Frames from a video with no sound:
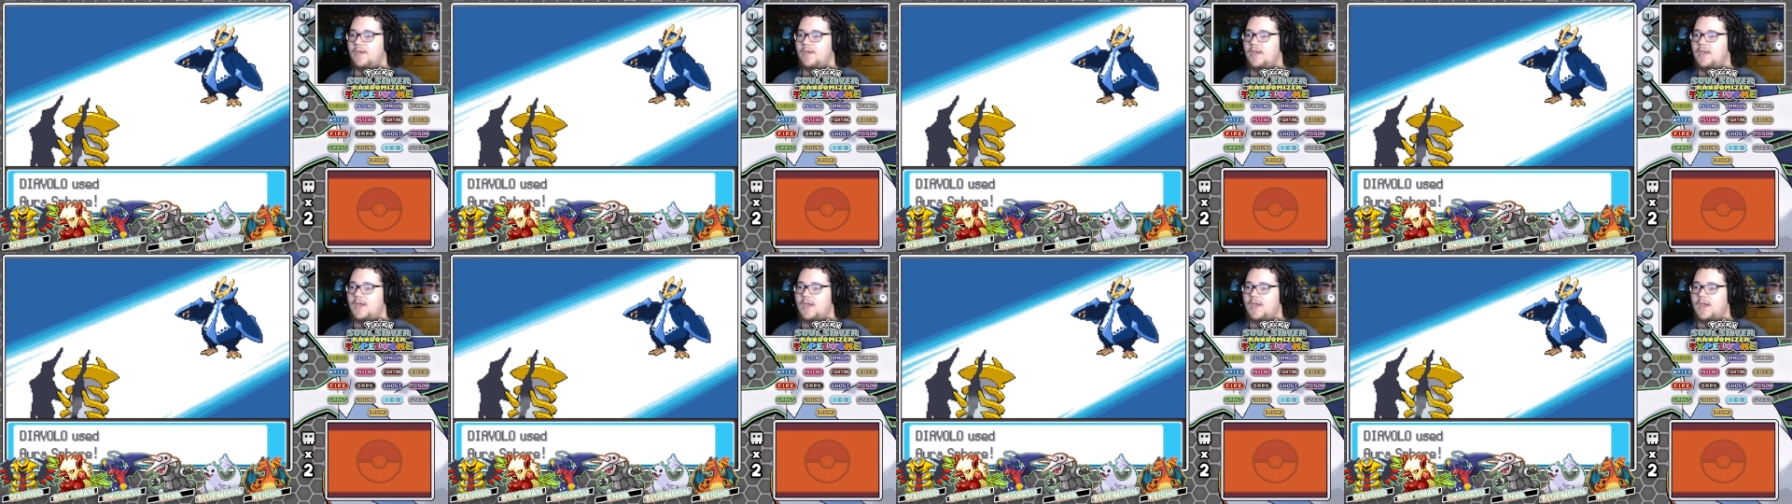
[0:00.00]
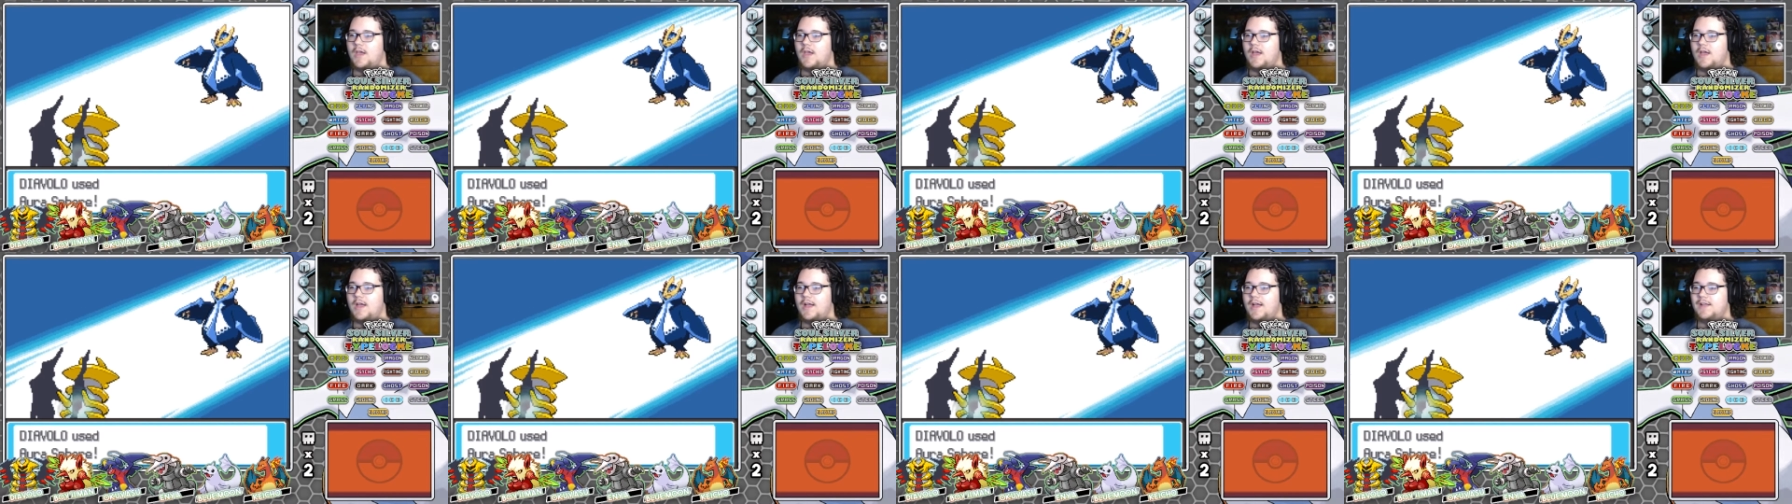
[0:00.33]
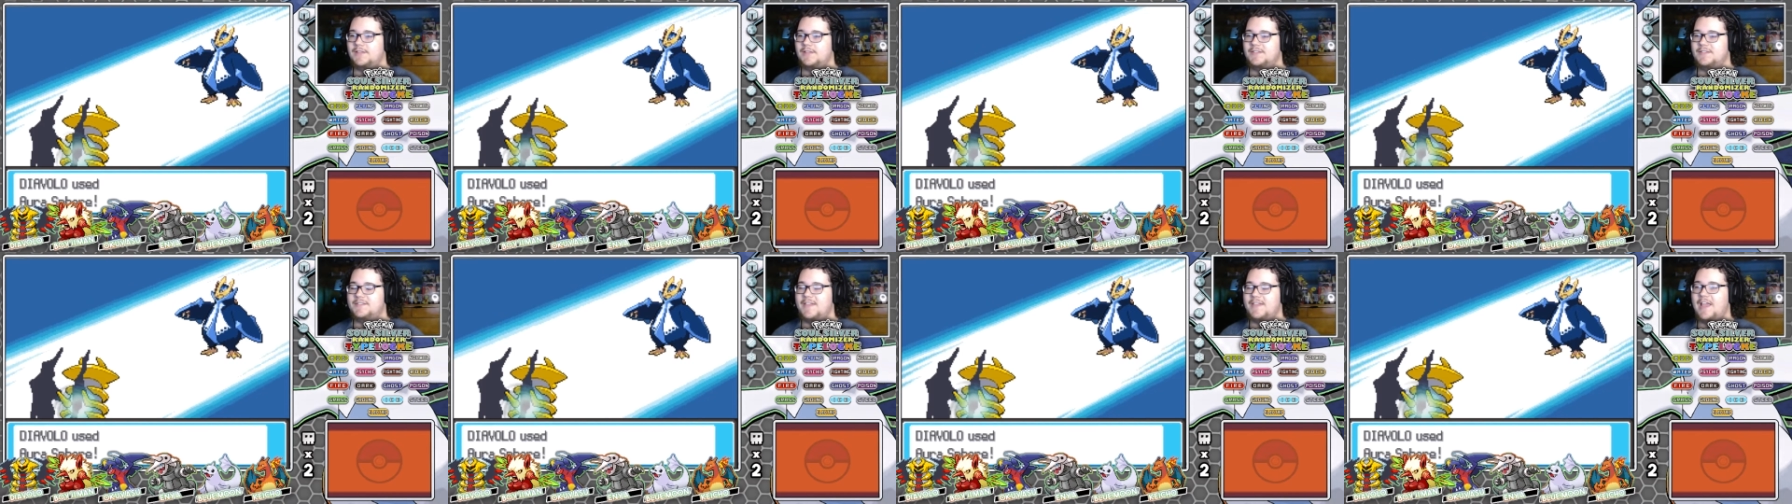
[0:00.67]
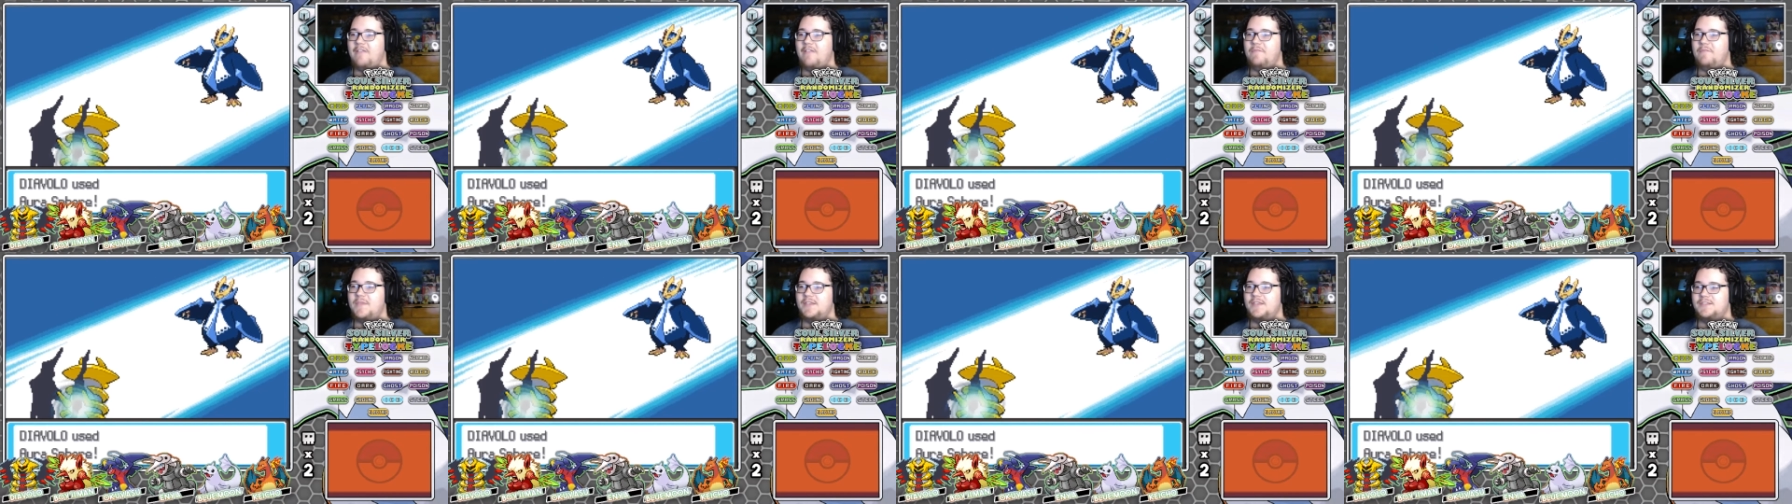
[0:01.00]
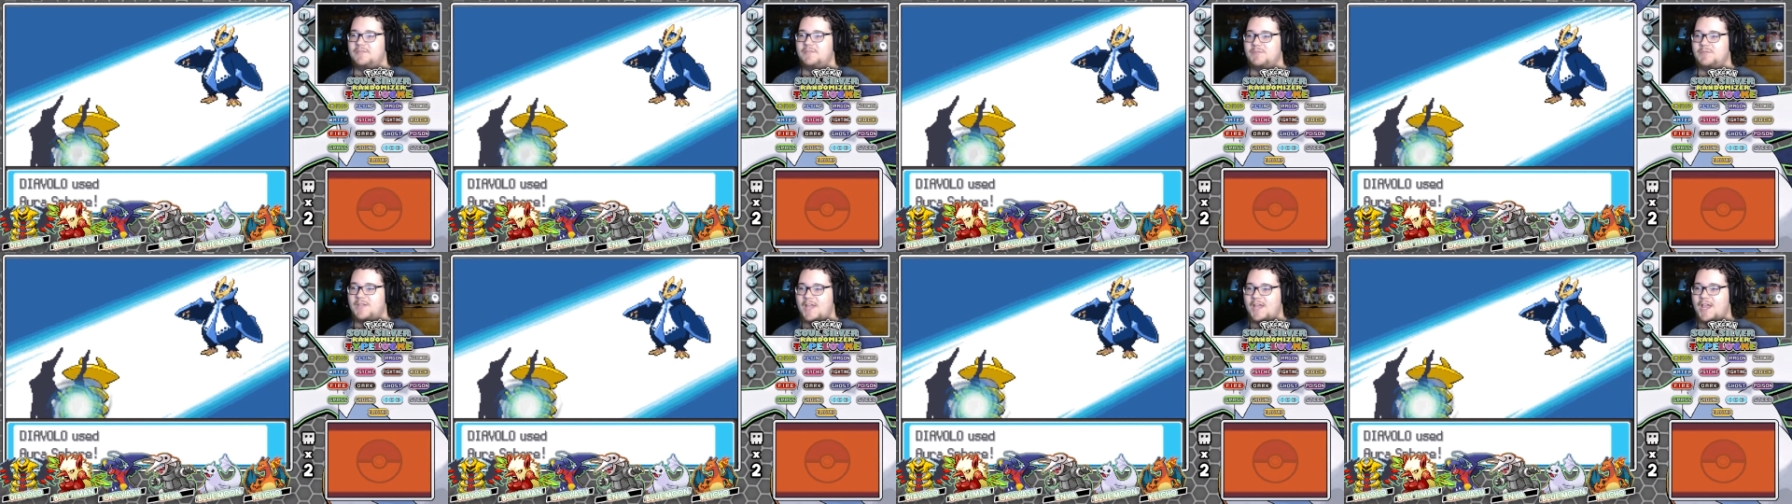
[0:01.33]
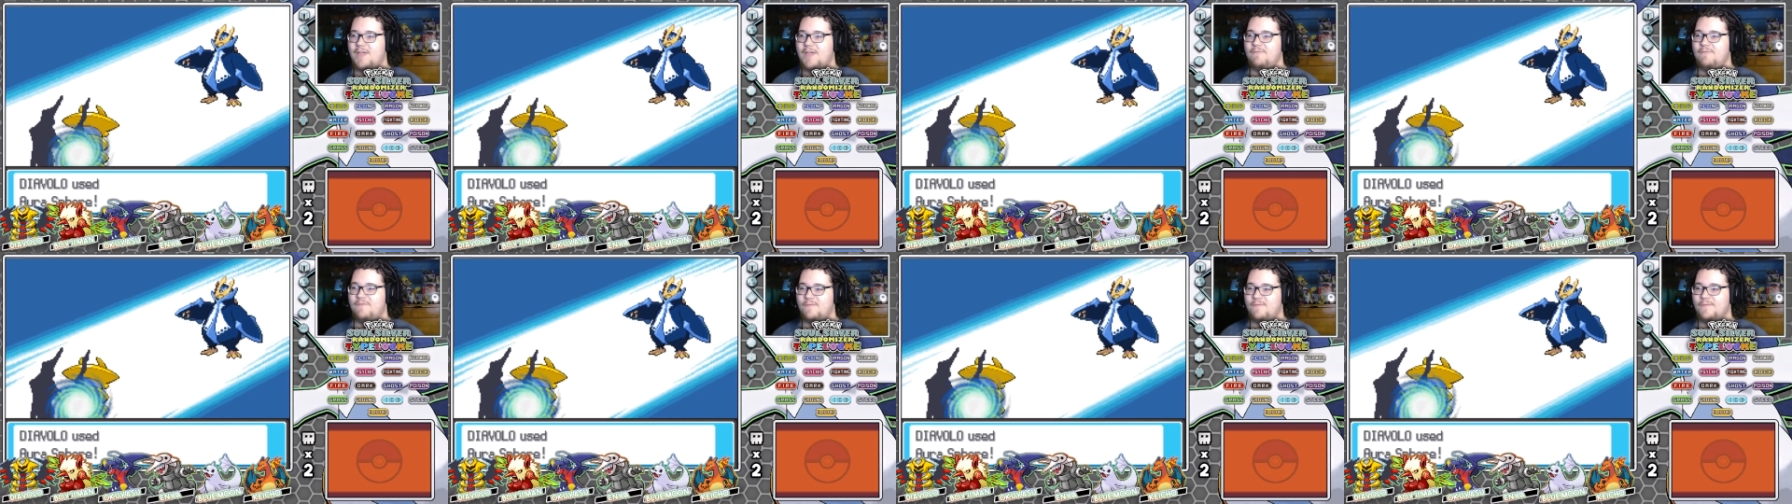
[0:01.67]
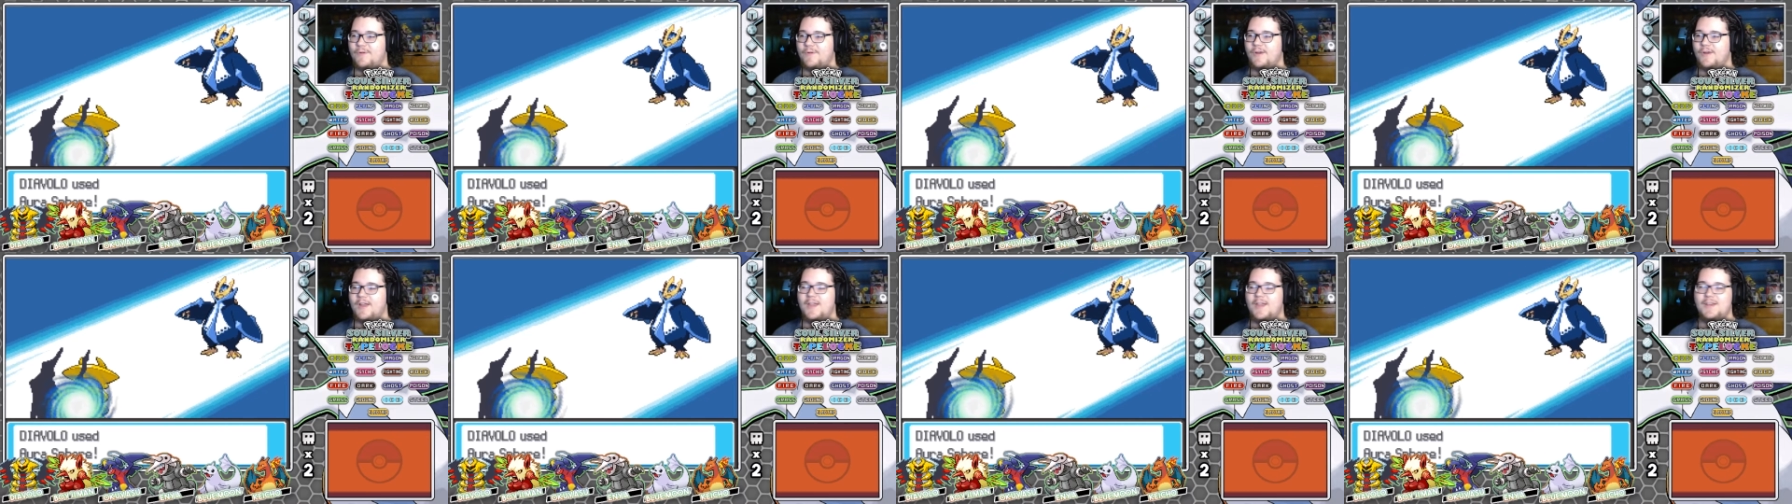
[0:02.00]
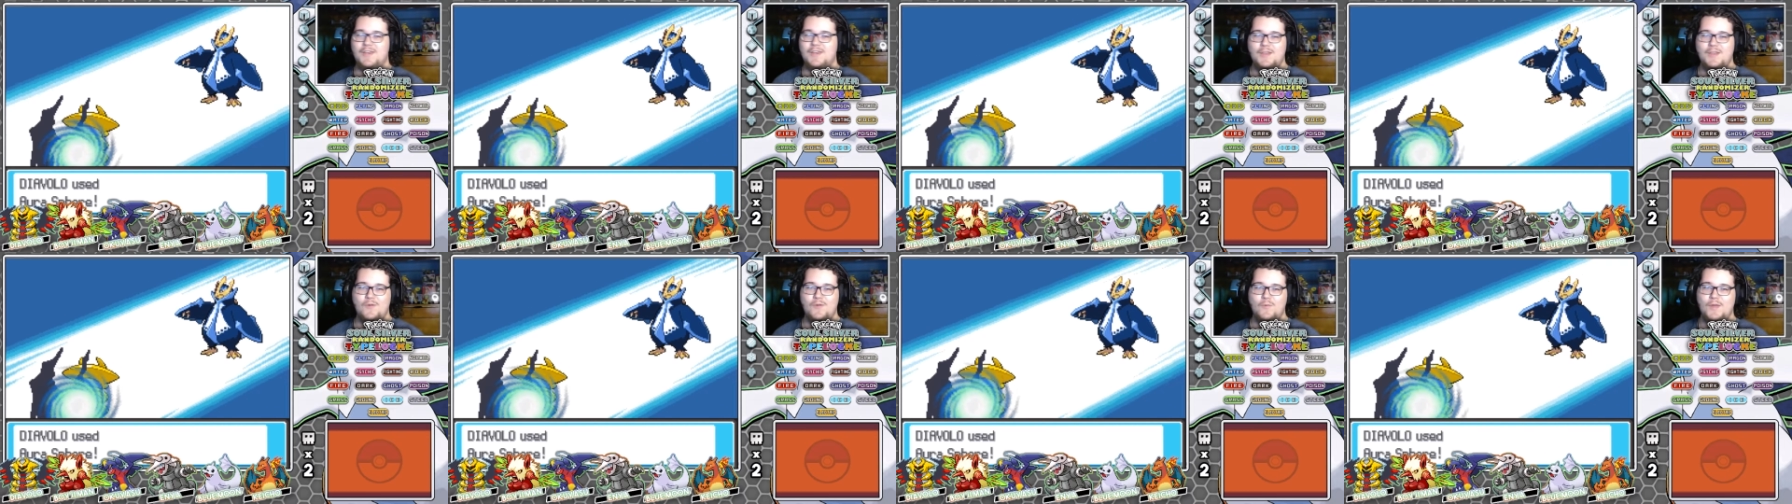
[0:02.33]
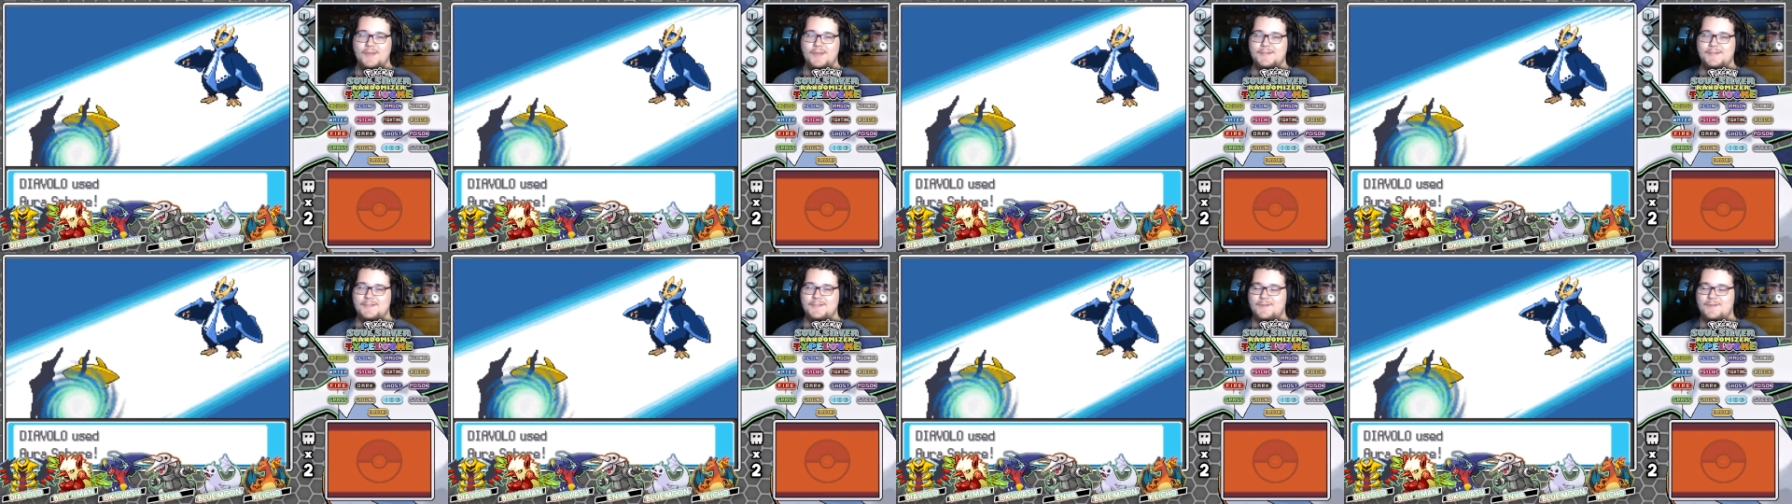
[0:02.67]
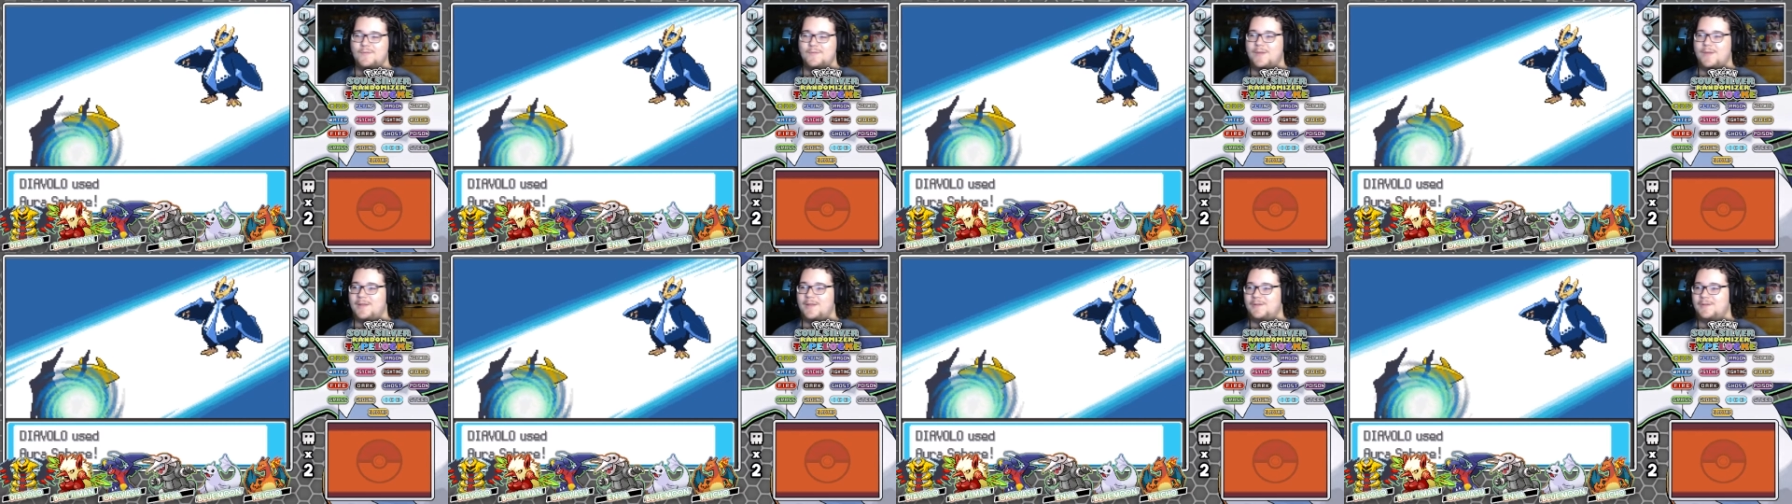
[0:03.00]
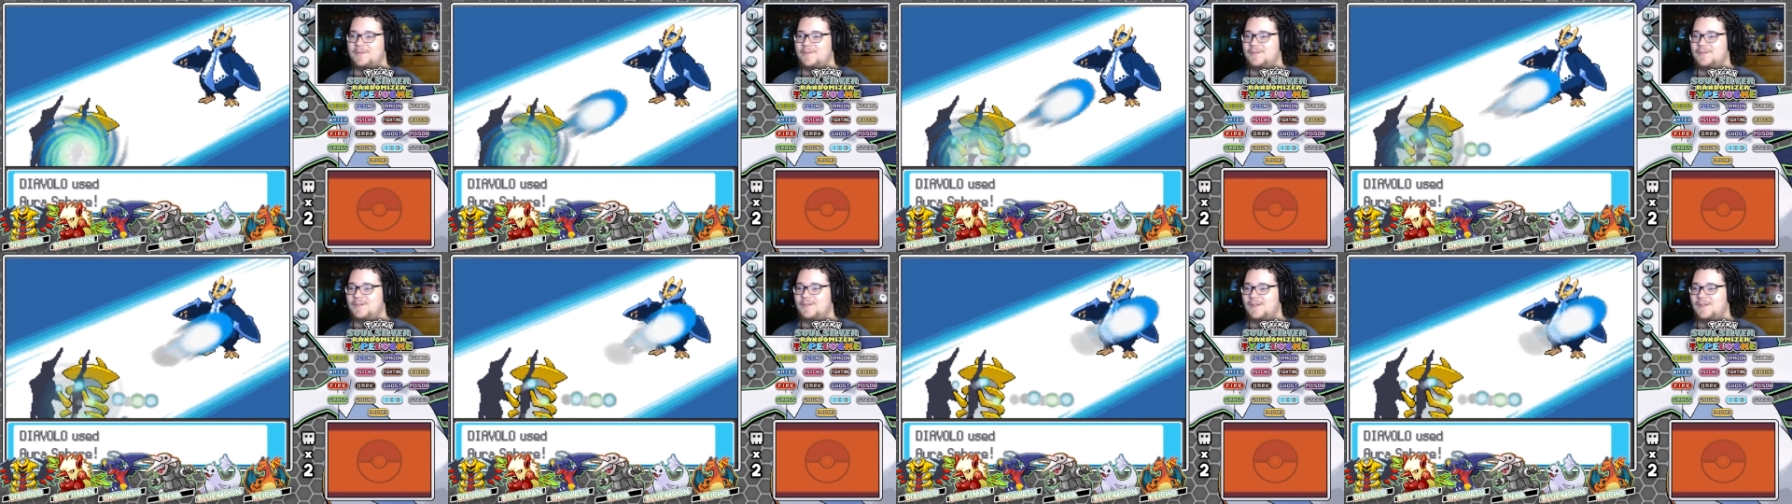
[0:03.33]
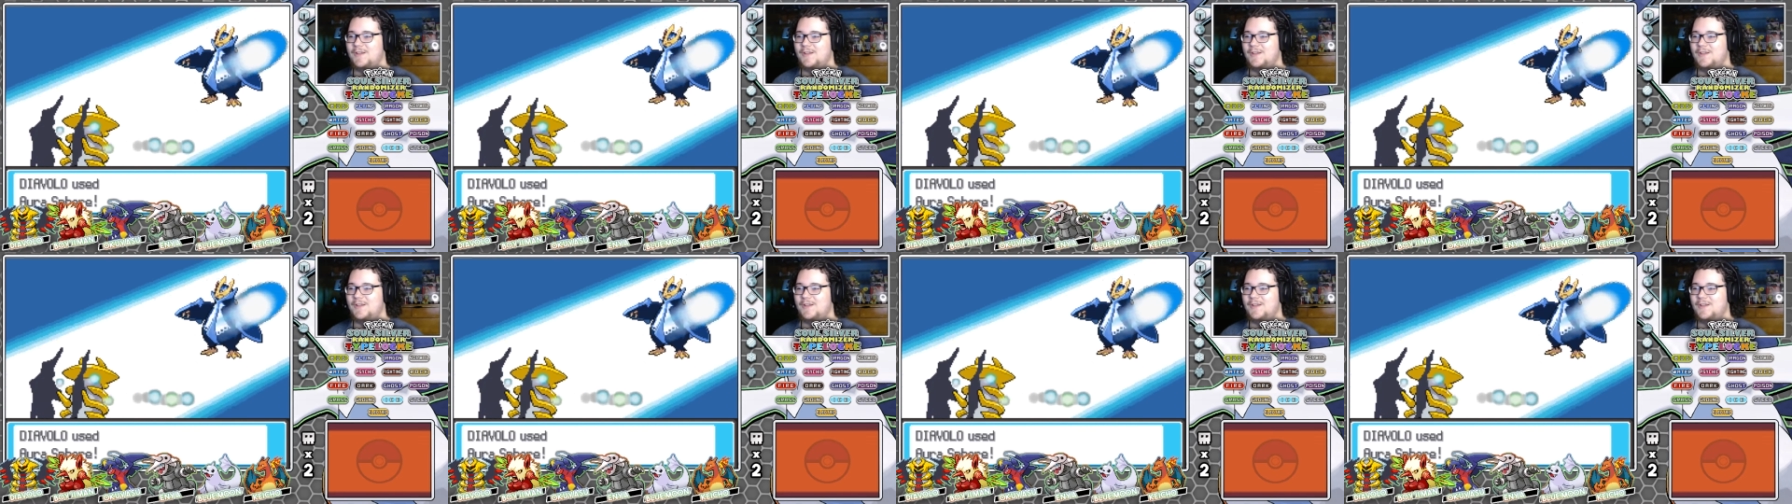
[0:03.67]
to save me some time from grinding way too much,